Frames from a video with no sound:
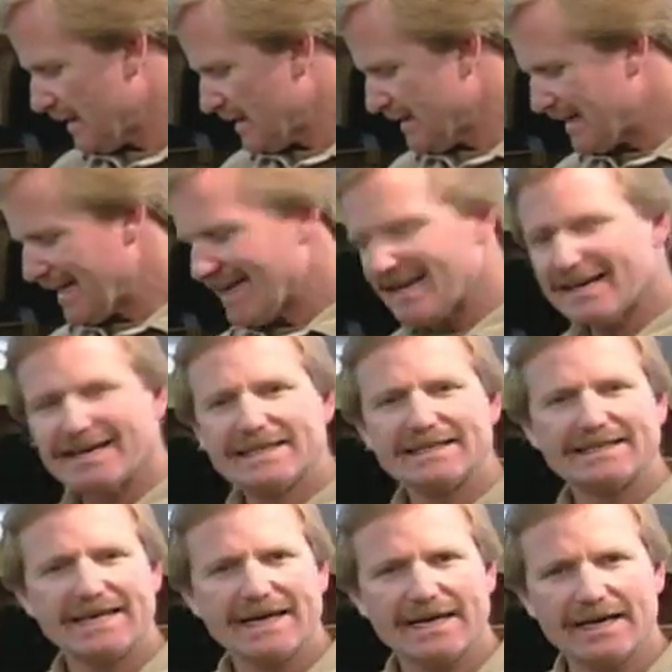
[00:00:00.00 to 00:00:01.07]
Day in,
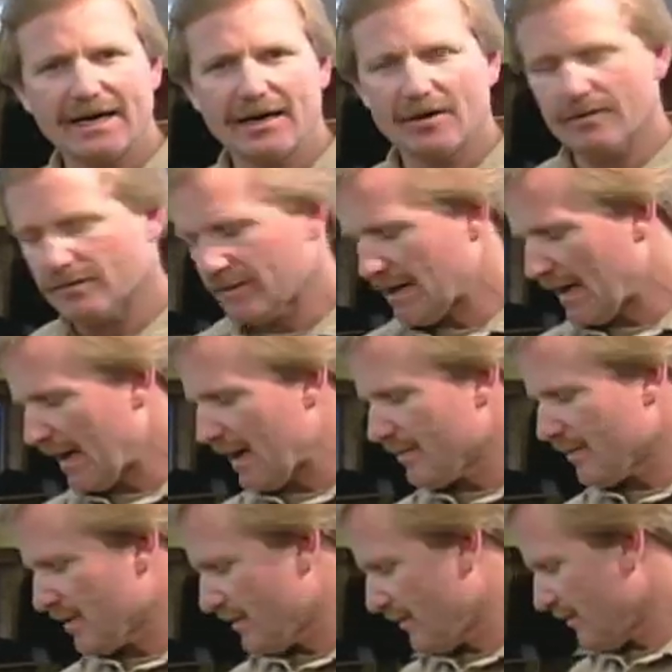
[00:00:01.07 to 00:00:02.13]
day out, I'm
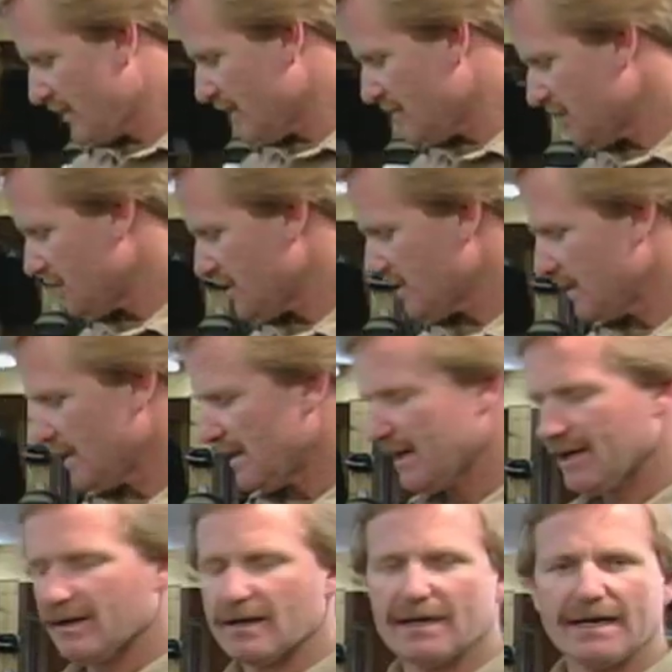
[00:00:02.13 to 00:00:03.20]
going to fish
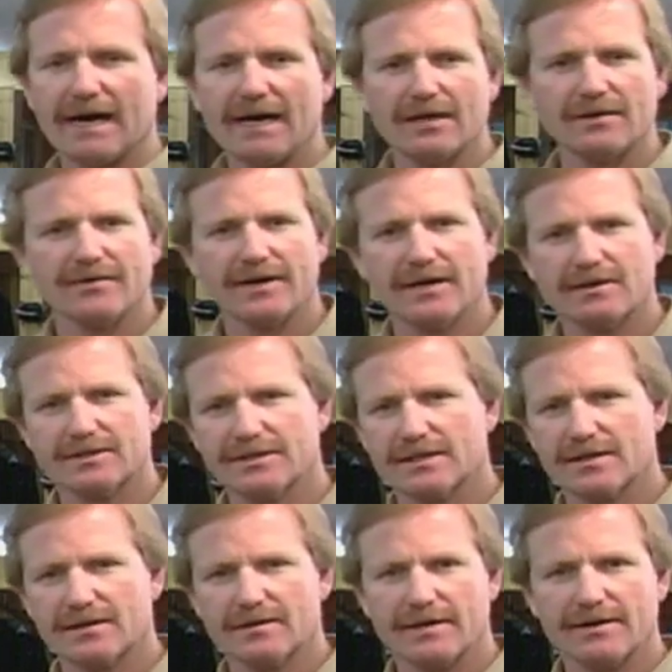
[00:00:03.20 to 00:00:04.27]
an olive hare's ear.